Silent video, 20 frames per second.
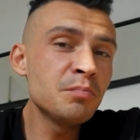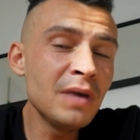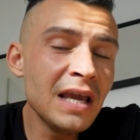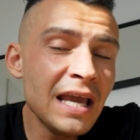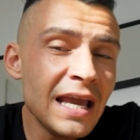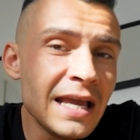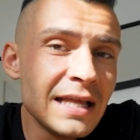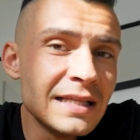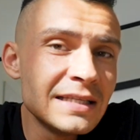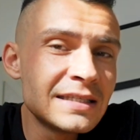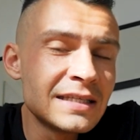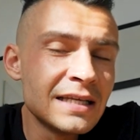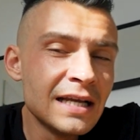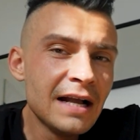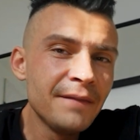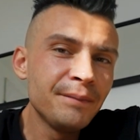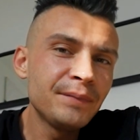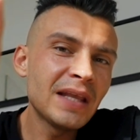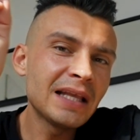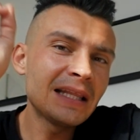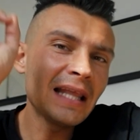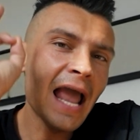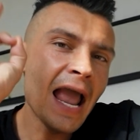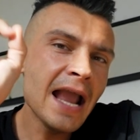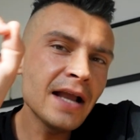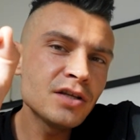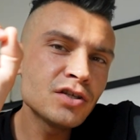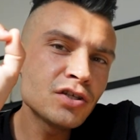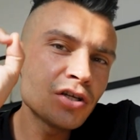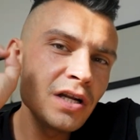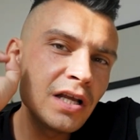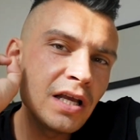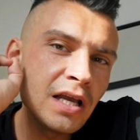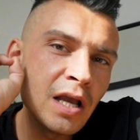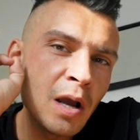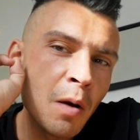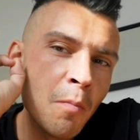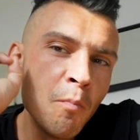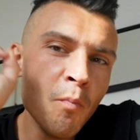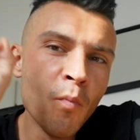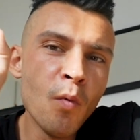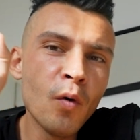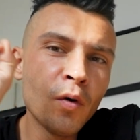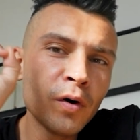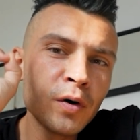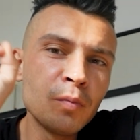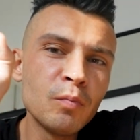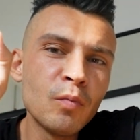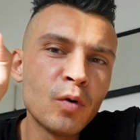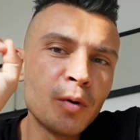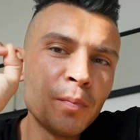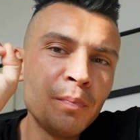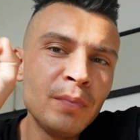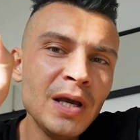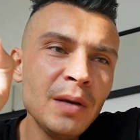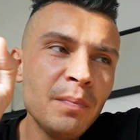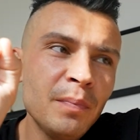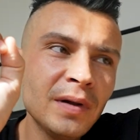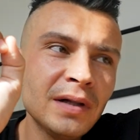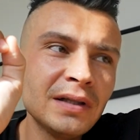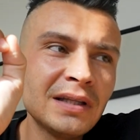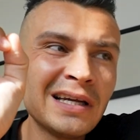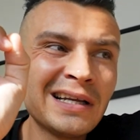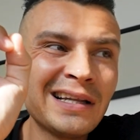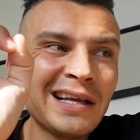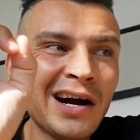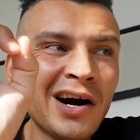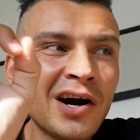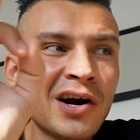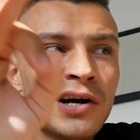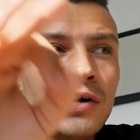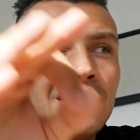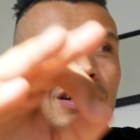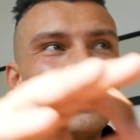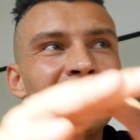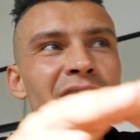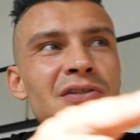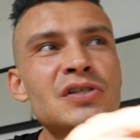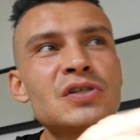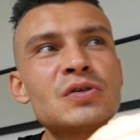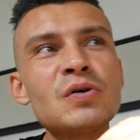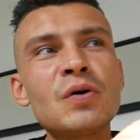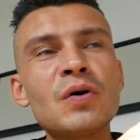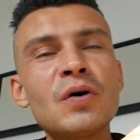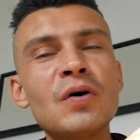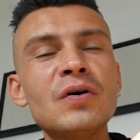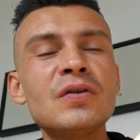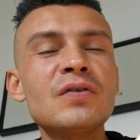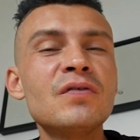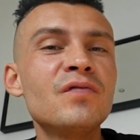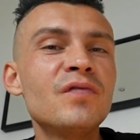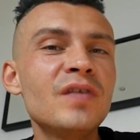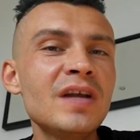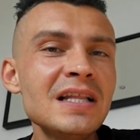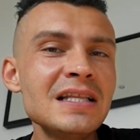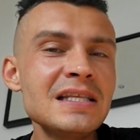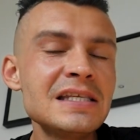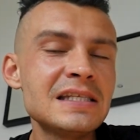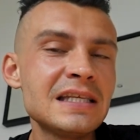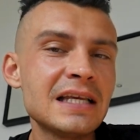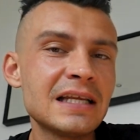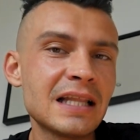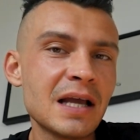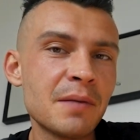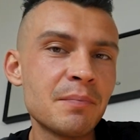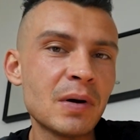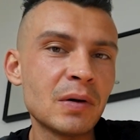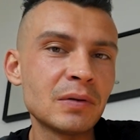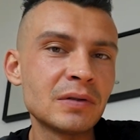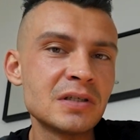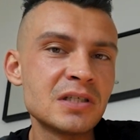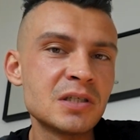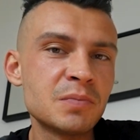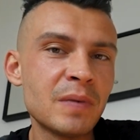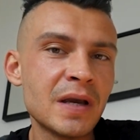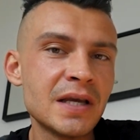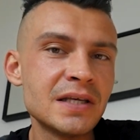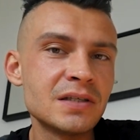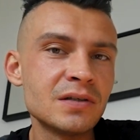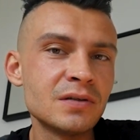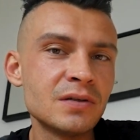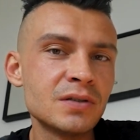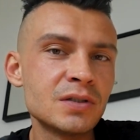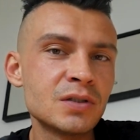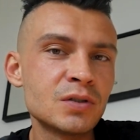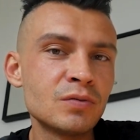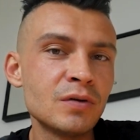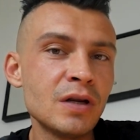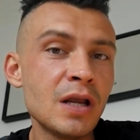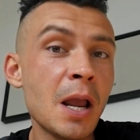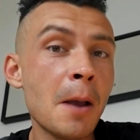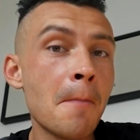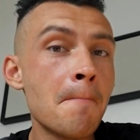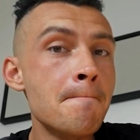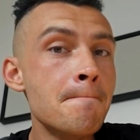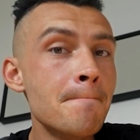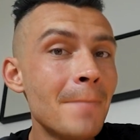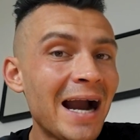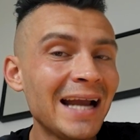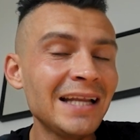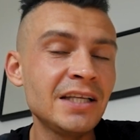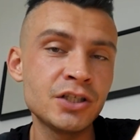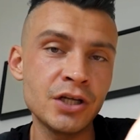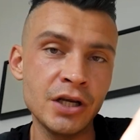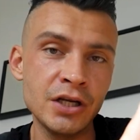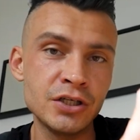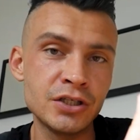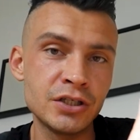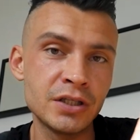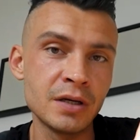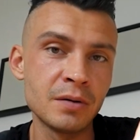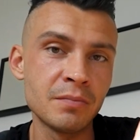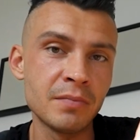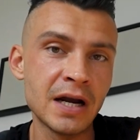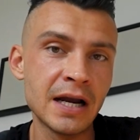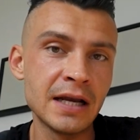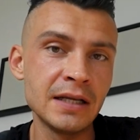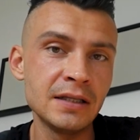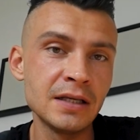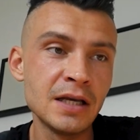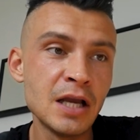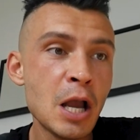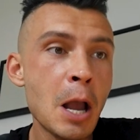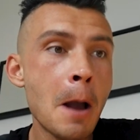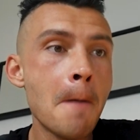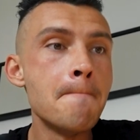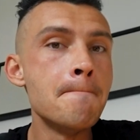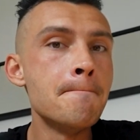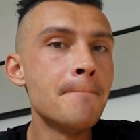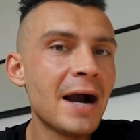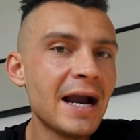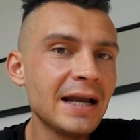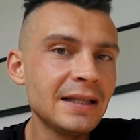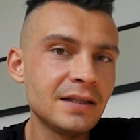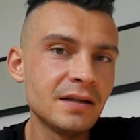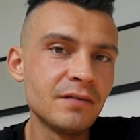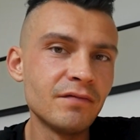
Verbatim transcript: means that actually more and more people that are not so convinced yet about the space industry might change their mind, might